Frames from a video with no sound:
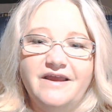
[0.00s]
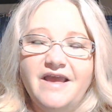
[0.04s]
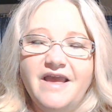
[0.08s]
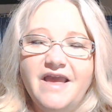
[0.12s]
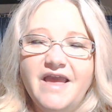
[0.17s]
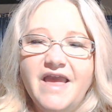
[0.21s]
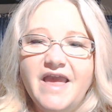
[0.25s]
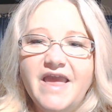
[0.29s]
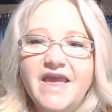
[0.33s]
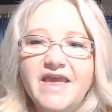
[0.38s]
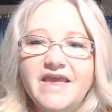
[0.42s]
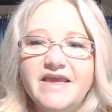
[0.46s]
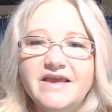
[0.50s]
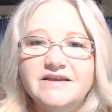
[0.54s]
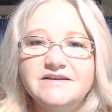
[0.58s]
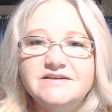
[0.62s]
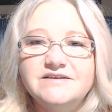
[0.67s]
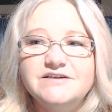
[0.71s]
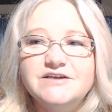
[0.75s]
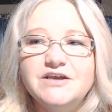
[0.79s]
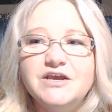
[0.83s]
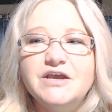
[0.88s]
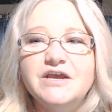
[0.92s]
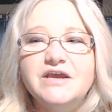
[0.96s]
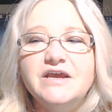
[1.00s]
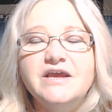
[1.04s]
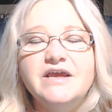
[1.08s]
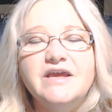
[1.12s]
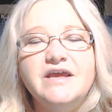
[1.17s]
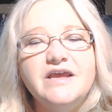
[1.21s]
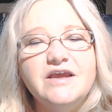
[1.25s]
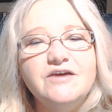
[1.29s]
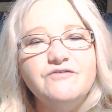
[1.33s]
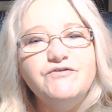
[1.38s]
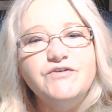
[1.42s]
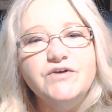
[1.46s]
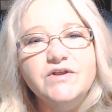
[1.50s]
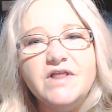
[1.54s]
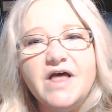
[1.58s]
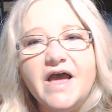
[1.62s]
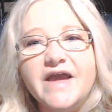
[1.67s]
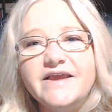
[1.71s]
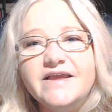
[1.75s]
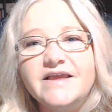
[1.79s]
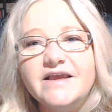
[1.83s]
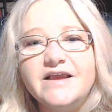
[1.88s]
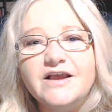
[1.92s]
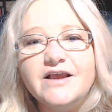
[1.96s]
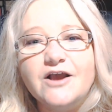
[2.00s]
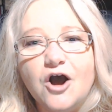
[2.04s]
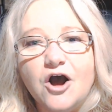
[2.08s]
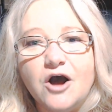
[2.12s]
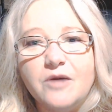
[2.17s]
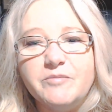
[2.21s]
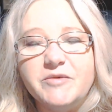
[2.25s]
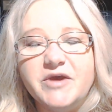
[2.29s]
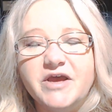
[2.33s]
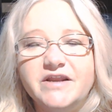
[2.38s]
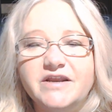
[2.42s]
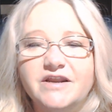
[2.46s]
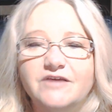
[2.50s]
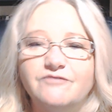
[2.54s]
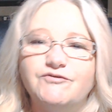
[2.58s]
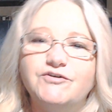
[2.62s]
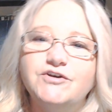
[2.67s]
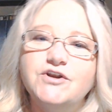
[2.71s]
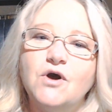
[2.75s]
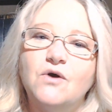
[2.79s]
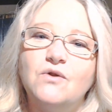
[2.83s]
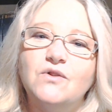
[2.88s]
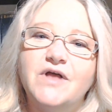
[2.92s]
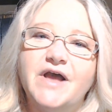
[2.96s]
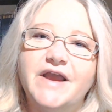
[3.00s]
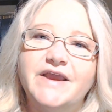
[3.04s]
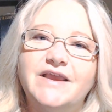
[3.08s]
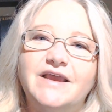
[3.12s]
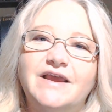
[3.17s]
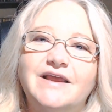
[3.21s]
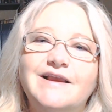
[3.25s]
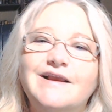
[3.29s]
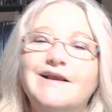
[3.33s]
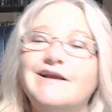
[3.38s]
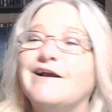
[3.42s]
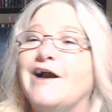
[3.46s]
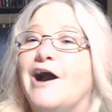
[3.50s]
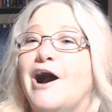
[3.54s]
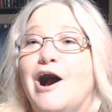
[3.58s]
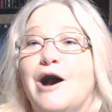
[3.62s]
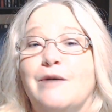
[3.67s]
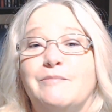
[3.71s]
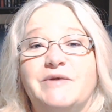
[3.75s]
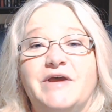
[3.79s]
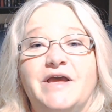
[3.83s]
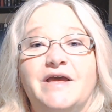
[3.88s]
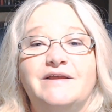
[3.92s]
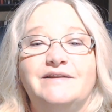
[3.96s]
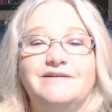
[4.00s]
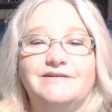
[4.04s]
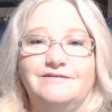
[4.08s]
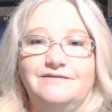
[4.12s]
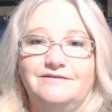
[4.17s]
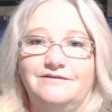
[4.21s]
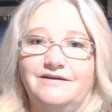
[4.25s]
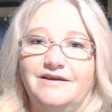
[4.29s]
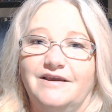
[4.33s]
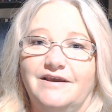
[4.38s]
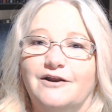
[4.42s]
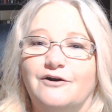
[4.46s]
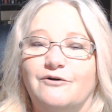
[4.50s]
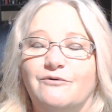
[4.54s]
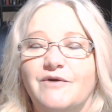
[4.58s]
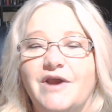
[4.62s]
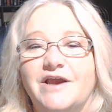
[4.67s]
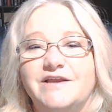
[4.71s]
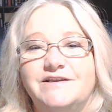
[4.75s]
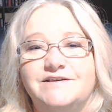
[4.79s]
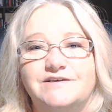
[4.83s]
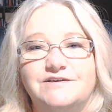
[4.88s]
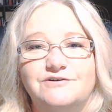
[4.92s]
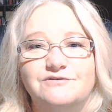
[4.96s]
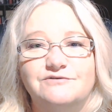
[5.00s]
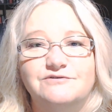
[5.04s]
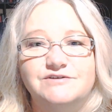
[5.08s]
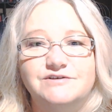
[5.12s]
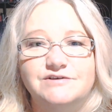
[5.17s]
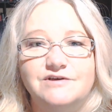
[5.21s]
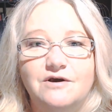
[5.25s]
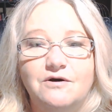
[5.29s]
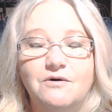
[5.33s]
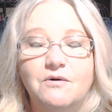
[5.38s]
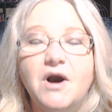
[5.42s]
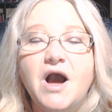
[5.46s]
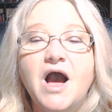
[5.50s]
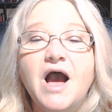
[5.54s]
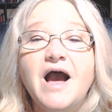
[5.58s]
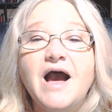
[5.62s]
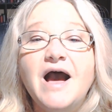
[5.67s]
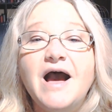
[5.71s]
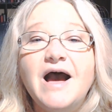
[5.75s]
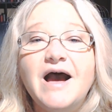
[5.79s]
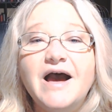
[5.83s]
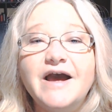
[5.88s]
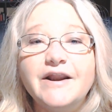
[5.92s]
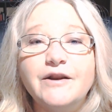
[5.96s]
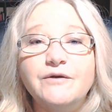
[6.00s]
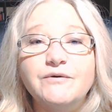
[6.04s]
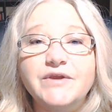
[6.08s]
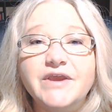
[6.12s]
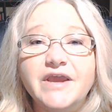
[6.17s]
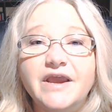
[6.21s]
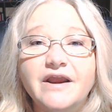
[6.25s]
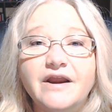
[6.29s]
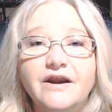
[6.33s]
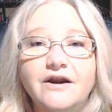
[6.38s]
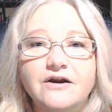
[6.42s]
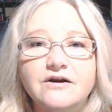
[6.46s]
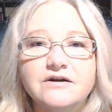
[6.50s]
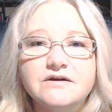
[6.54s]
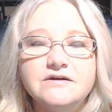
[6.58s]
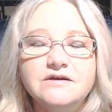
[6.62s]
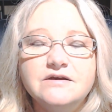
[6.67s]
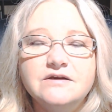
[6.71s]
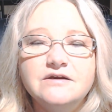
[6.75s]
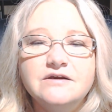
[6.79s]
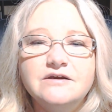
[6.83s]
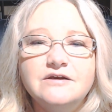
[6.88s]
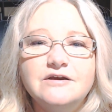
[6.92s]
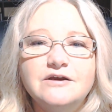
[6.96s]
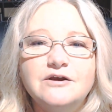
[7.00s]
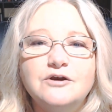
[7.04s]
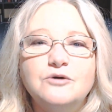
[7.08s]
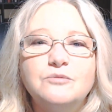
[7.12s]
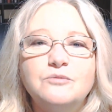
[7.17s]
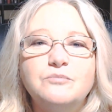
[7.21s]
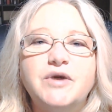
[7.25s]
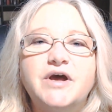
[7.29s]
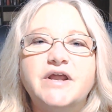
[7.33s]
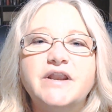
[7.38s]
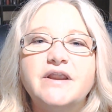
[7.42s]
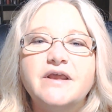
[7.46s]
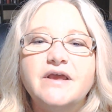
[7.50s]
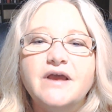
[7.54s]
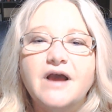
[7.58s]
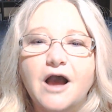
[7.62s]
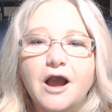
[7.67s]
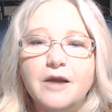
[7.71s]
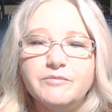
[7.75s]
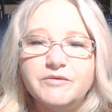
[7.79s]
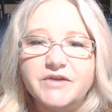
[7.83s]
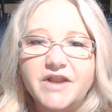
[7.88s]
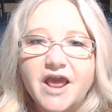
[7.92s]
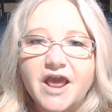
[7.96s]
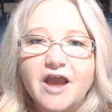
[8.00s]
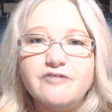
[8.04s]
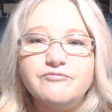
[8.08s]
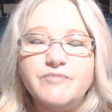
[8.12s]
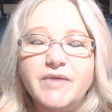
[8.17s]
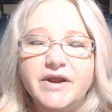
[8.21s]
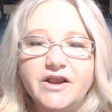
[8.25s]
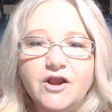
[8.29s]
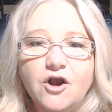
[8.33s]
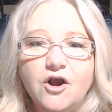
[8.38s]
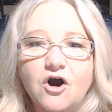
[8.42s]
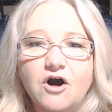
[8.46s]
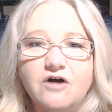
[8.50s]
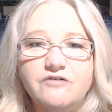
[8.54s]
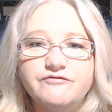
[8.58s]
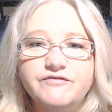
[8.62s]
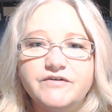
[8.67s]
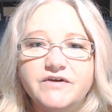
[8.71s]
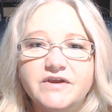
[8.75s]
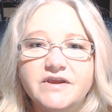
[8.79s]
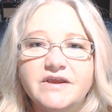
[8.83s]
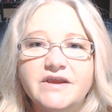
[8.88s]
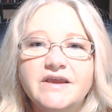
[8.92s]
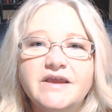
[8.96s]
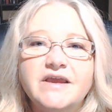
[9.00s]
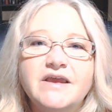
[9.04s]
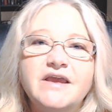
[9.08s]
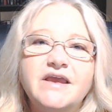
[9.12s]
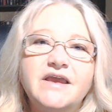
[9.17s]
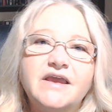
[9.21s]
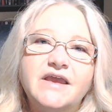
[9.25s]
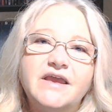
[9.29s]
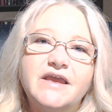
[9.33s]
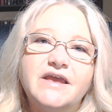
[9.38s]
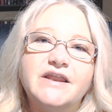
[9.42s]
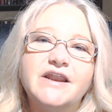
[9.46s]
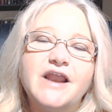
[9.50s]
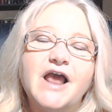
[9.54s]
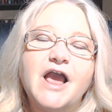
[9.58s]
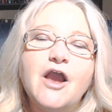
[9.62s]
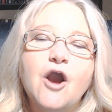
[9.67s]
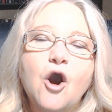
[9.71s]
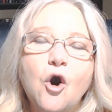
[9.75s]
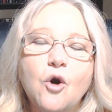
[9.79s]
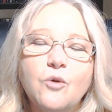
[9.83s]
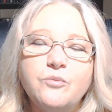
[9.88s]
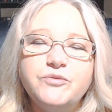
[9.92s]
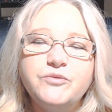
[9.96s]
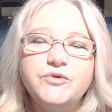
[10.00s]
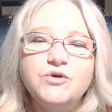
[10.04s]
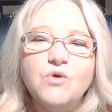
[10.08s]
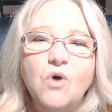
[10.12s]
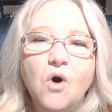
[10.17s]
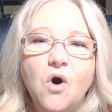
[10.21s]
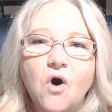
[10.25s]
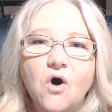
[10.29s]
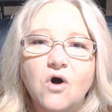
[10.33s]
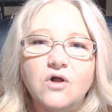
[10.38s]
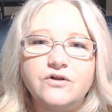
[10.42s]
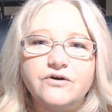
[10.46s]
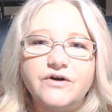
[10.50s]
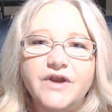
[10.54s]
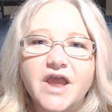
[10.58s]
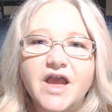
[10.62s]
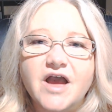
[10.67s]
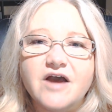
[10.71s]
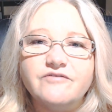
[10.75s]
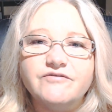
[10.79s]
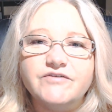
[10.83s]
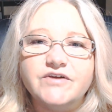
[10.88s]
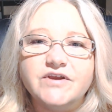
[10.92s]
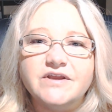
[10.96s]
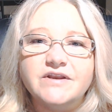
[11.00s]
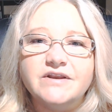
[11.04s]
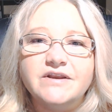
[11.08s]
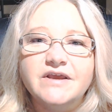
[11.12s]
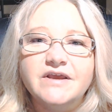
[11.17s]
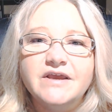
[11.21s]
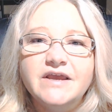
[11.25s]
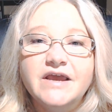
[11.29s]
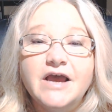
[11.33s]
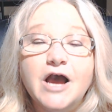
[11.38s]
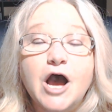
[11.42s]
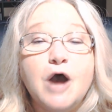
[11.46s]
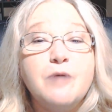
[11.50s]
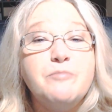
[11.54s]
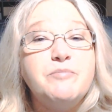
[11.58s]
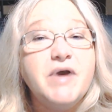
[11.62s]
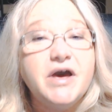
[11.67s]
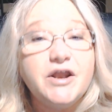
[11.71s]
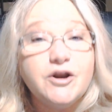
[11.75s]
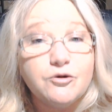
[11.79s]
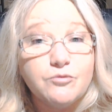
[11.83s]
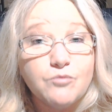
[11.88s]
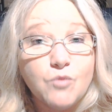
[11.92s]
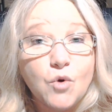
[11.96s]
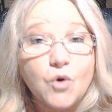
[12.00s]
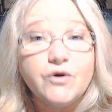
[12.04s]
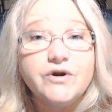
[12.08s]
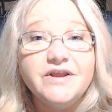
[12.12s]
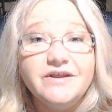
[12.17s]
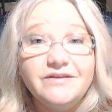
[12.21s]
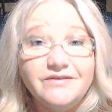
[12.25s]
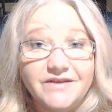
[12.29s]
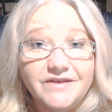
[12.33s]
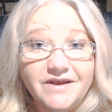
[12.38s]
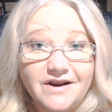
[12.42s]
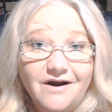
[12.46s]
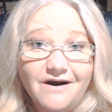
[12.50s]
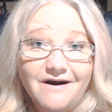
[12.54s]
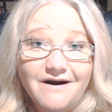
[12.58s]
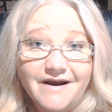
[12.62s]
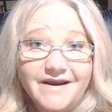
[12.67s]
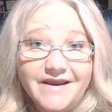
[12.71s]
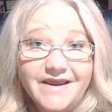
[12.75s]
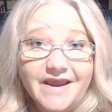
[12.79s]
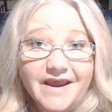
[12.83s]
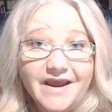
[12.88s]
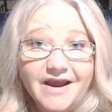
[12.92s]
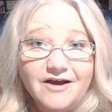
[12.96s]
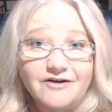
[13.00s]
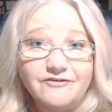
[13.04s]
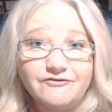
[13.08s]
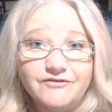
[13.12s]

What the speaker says: And if you like it, comment. If you don't like it, comment. You got a right to do so. I don't care. But I'm going to have my coffee, and I hope you all are having a better morning than I have.